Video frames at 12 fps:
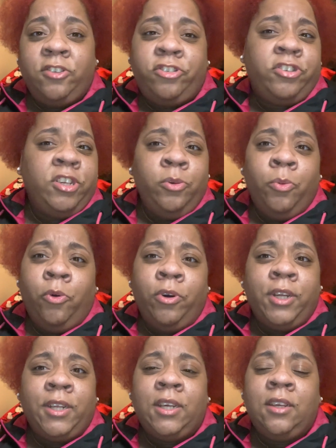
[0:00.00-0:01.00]
She
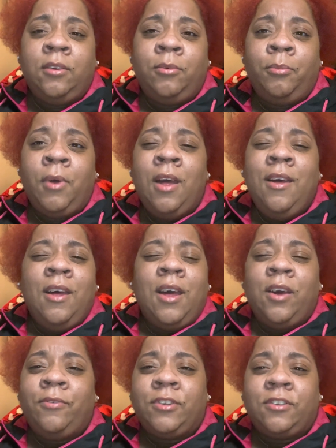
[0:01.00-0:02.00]
wanted him ever